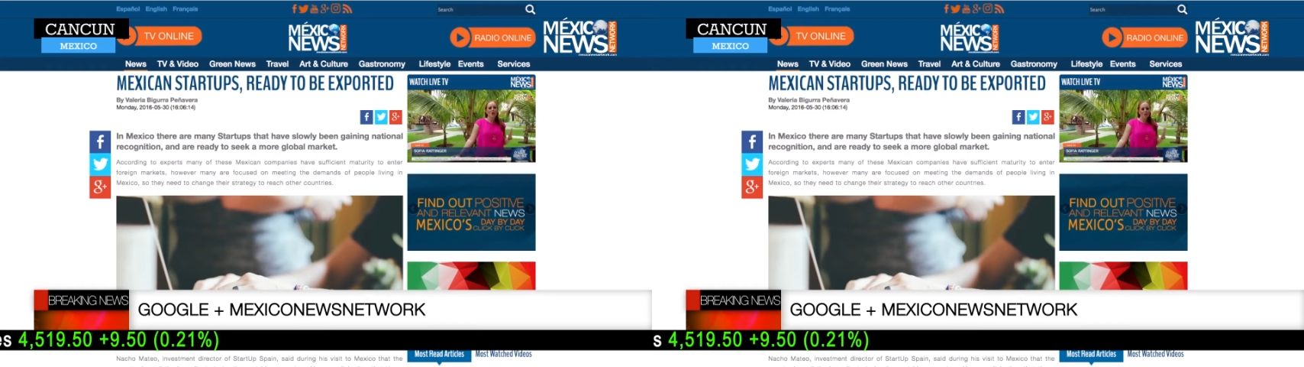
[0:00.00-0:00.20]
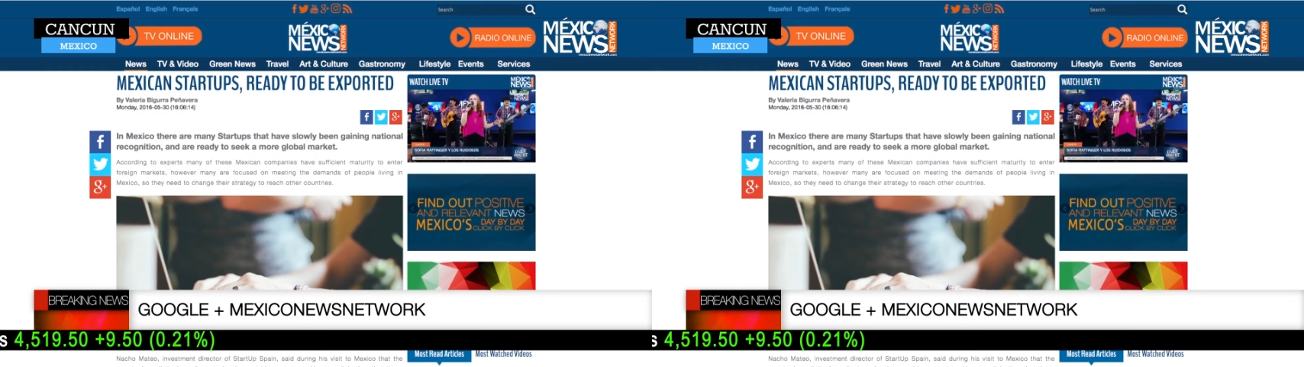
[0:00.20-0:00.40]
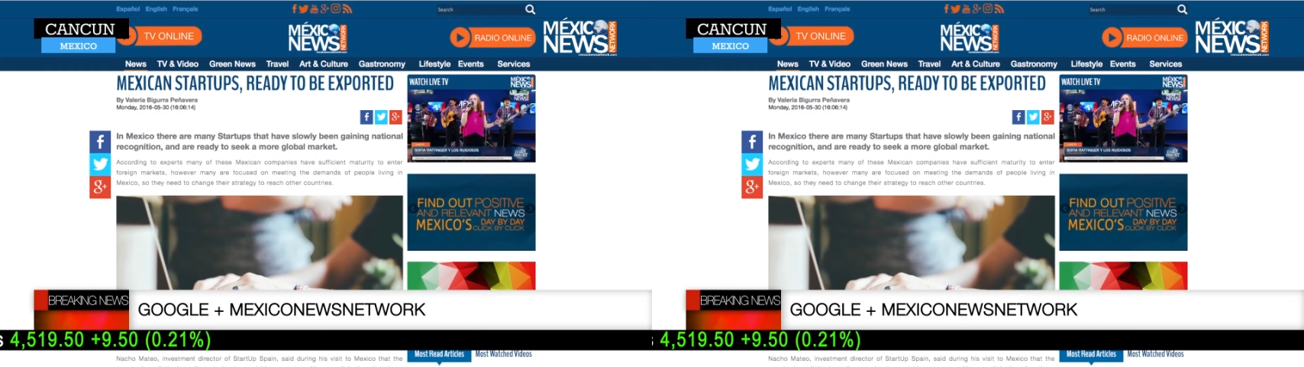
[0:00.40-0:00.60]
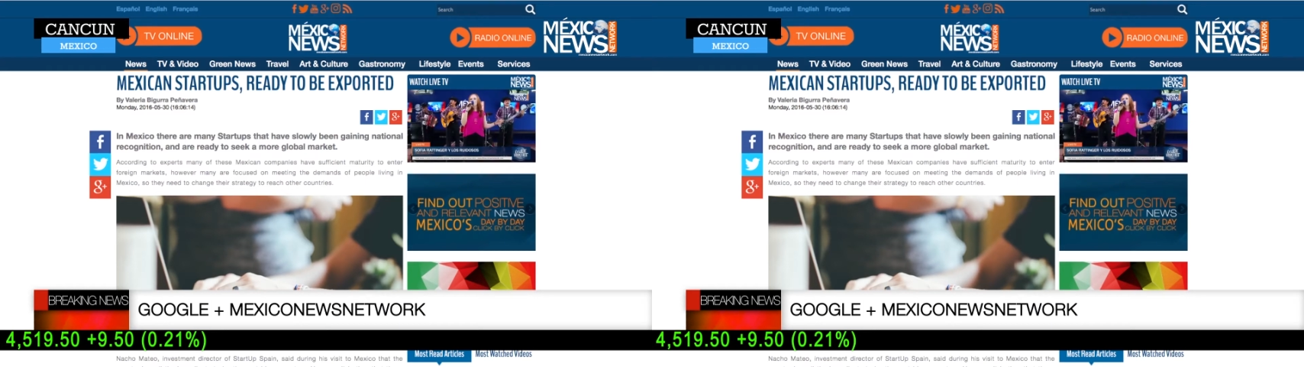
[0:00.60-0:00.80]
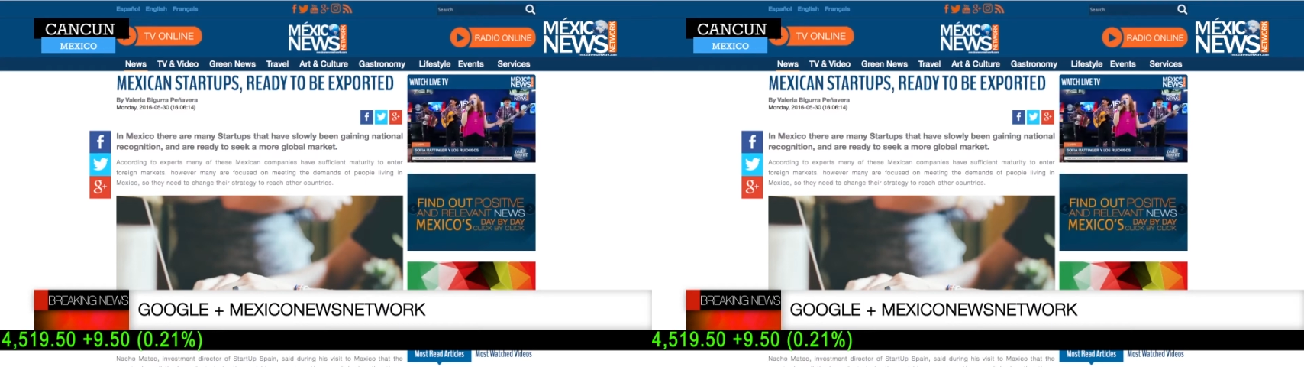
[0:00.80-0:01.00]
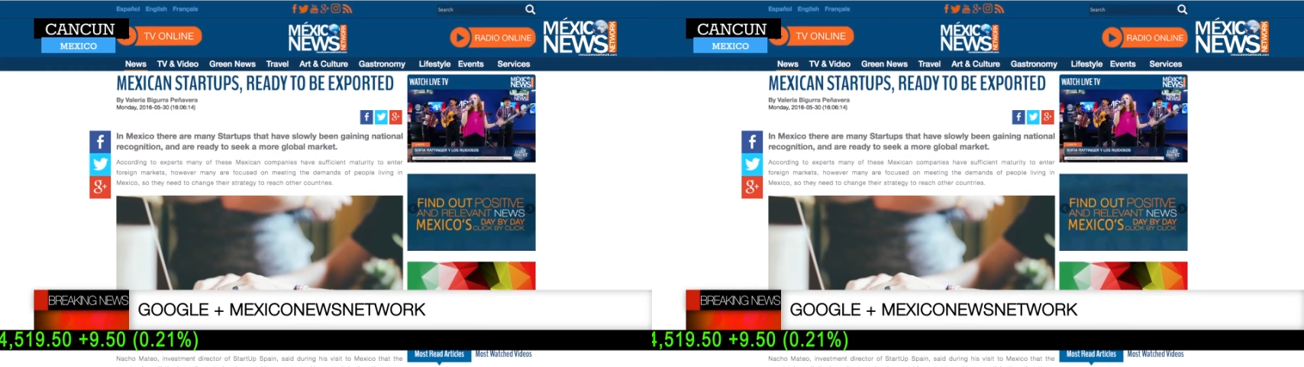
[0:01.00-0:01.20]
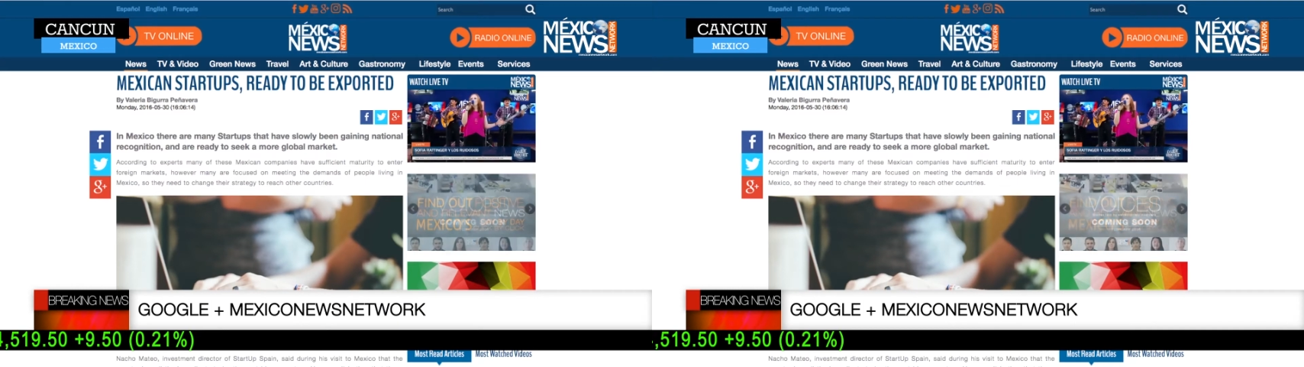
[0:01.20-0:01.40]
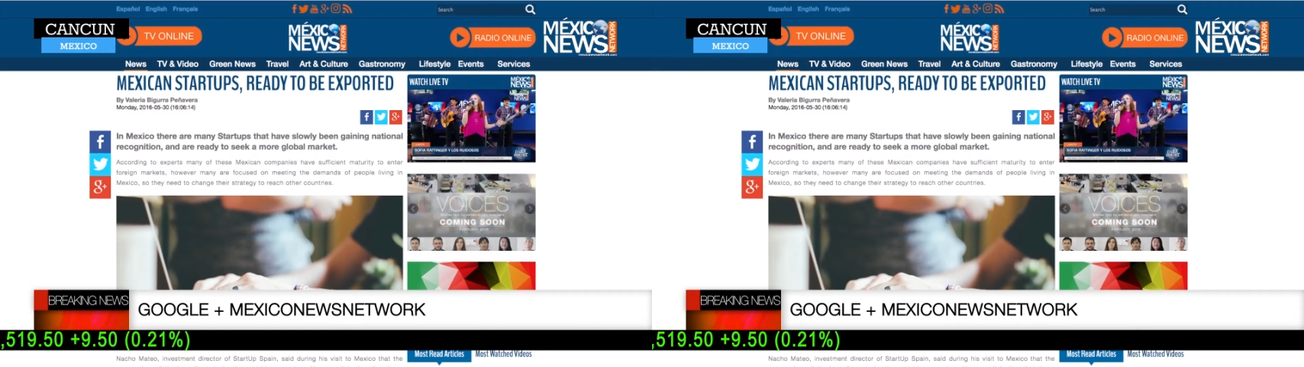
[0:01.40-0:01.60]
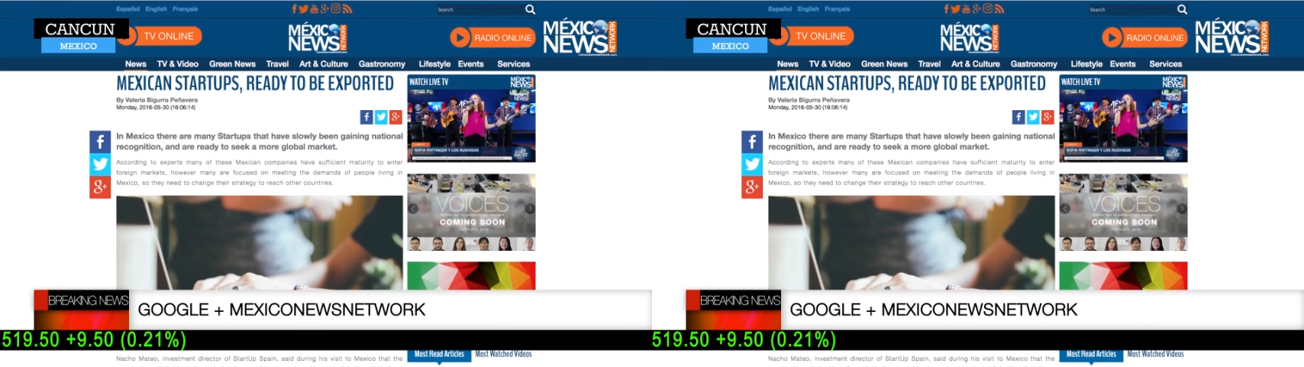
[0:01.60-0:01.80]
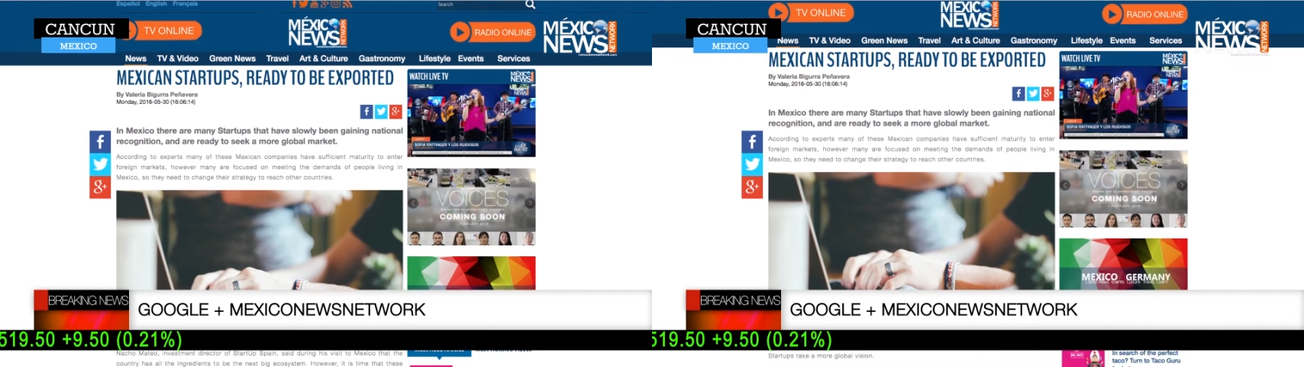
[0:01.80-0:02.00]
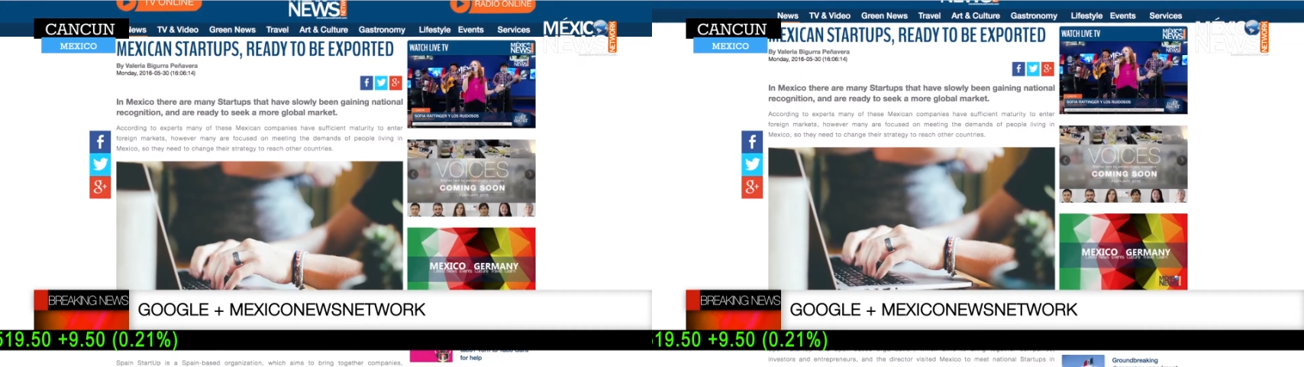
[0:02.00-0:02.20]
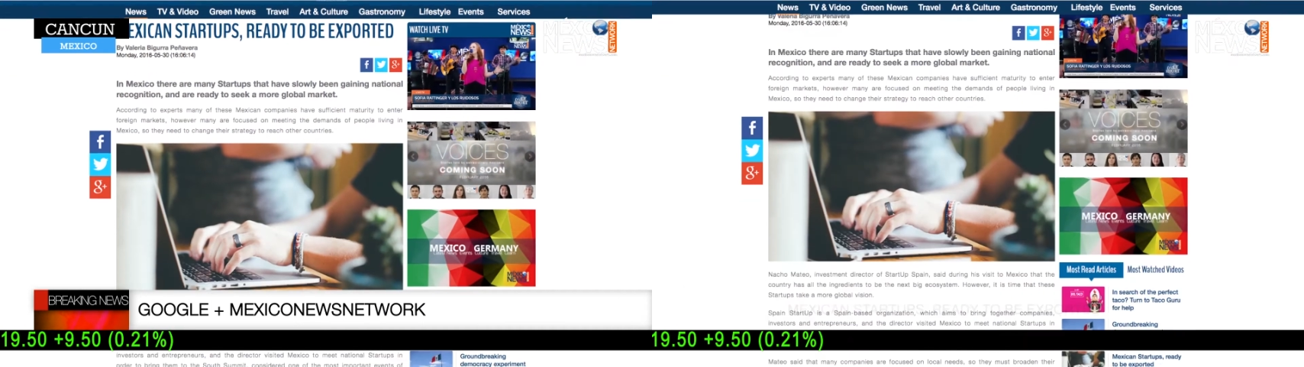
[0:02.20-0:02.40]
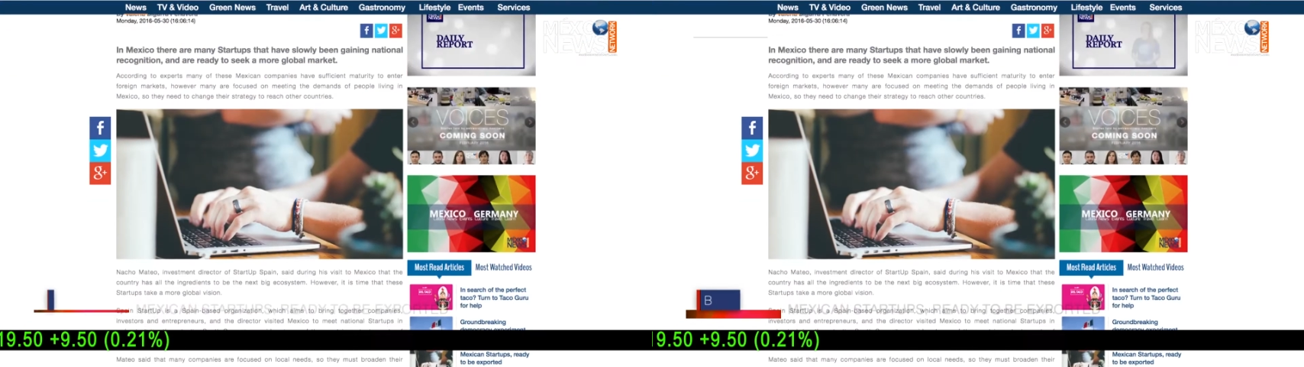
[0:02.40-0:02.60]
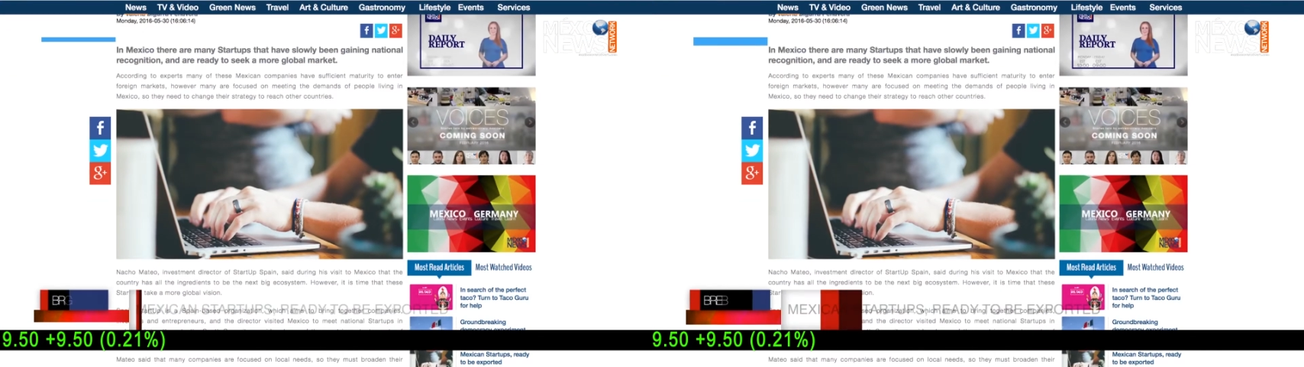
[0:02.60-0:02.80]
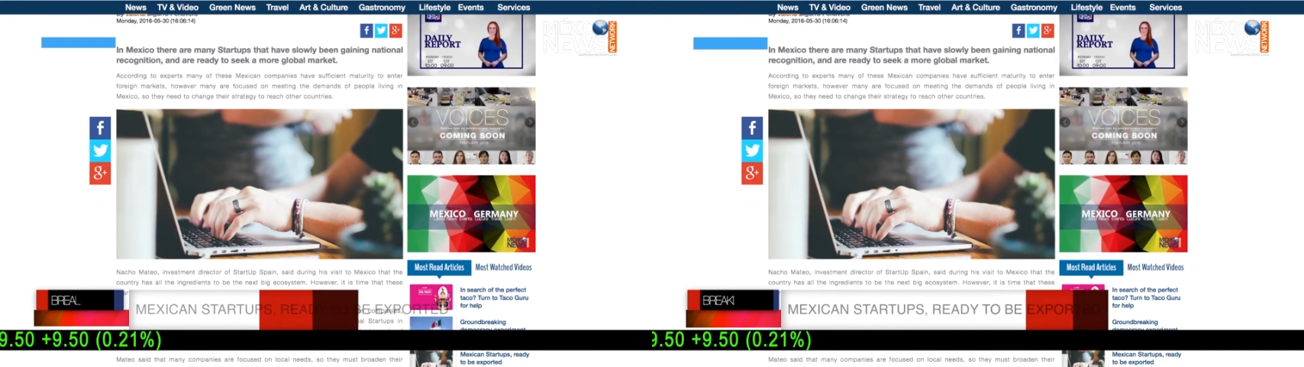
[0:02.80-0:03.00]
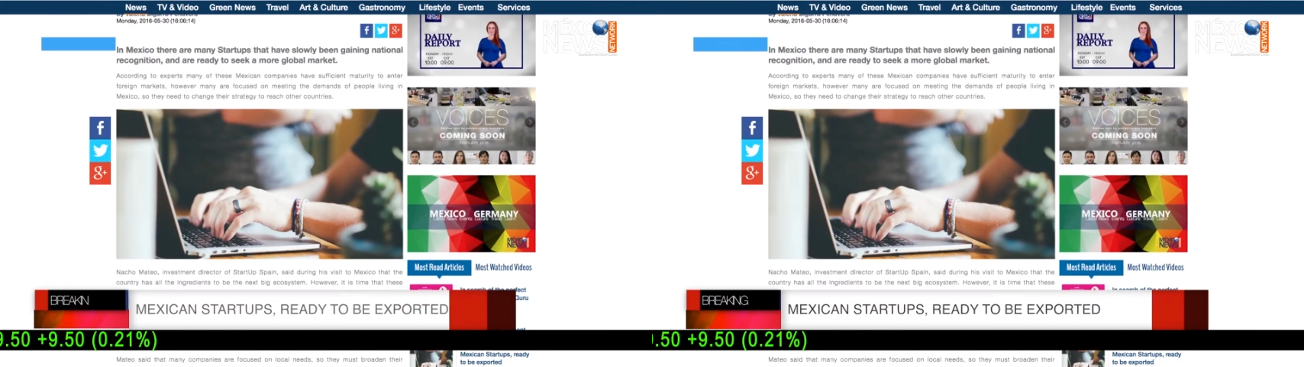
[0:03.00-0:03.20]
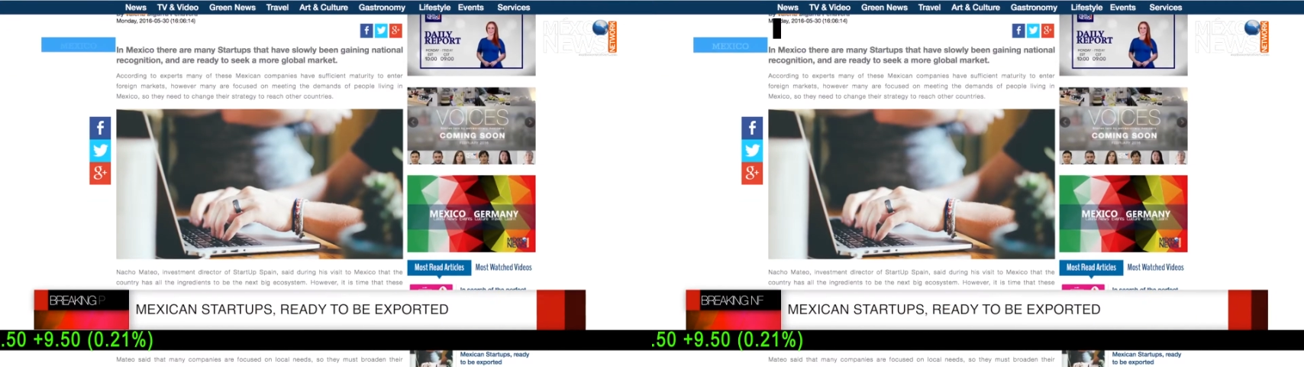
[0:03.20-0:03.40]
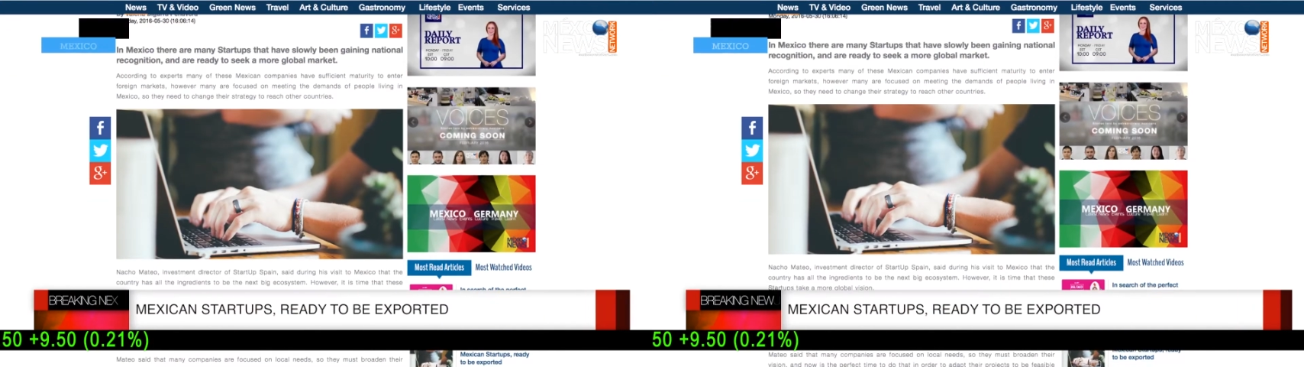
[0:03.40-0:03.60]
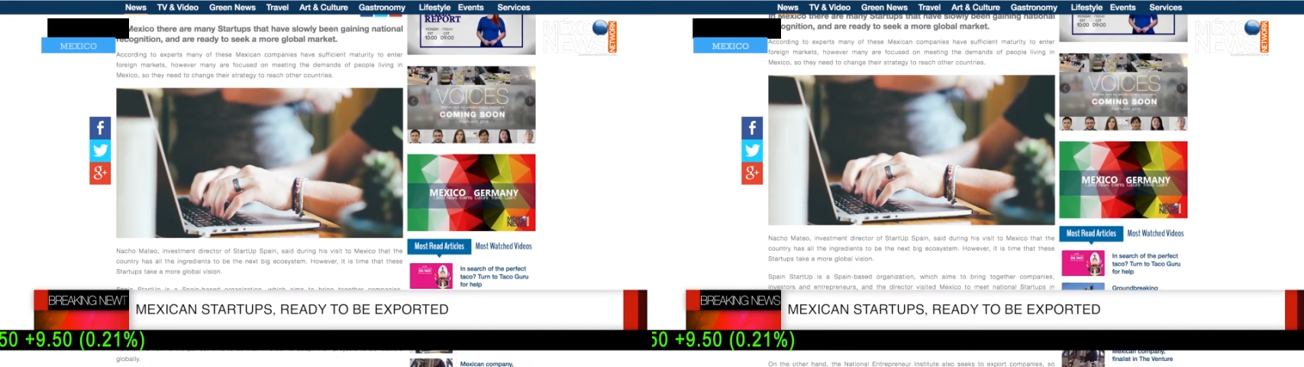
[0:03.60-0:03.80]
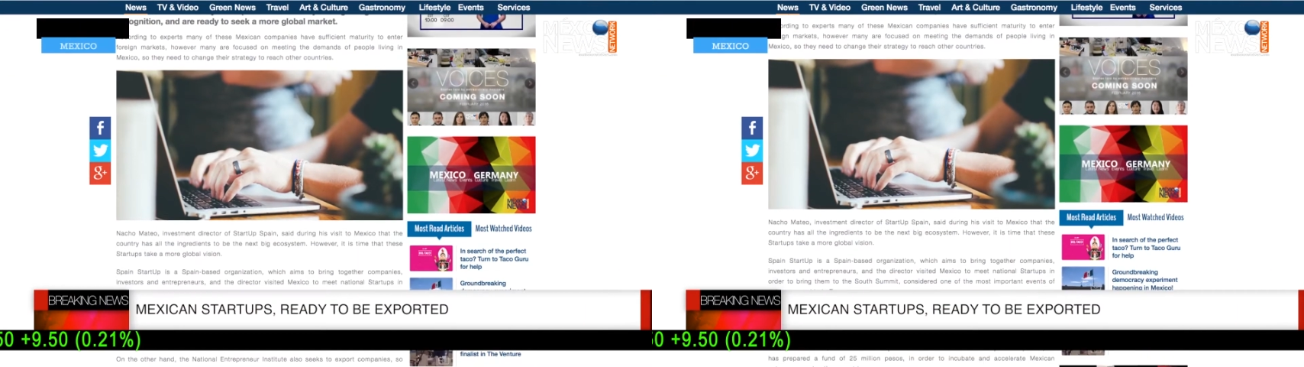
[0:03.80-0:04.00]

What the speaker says: [unreadable: no face in view]